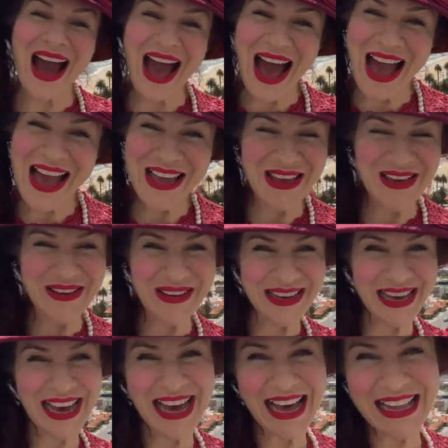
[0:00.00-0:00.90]
are you,
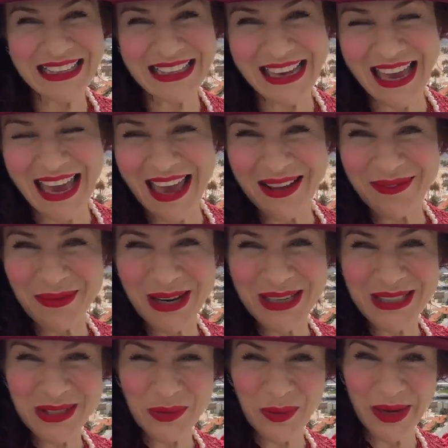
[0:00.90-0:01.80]
Carly-Anne,
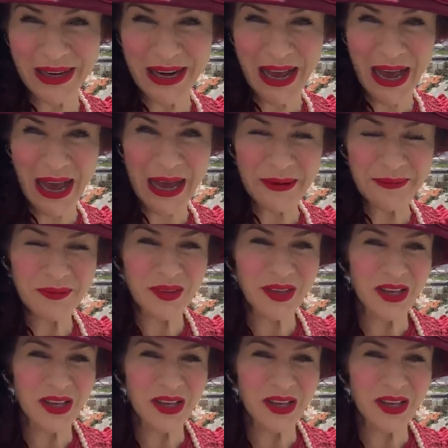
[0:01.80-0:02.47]
my sweetheart?